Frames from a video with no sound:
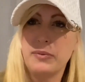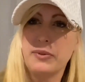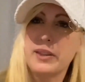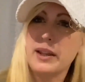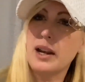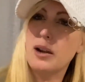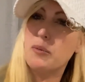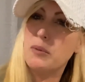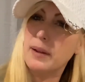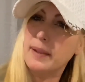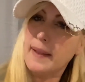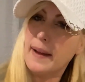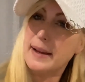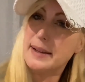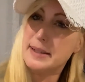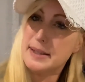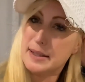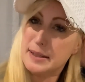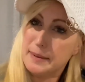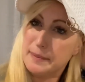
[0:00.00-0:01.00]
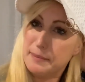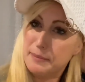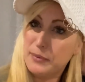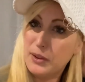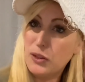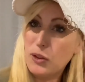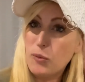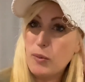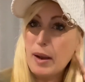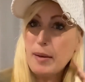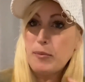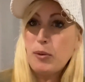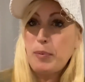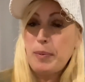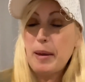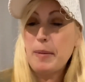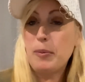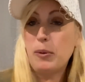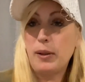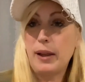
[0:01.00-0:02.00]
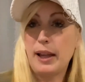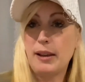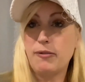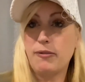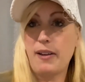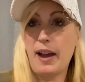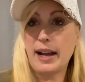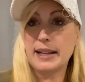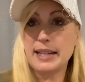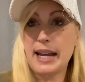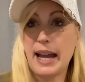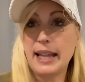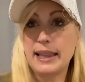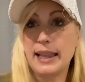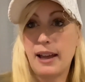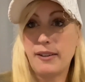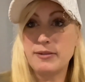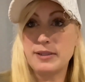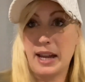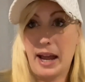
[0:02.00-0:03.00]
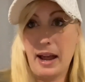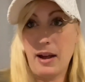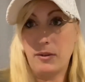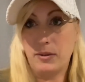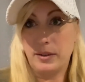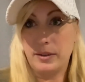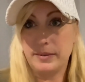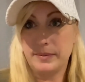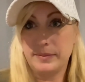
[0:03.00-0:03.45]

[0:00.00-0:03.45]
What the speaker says: that I realized that the Rainbow People, in fact, had left town.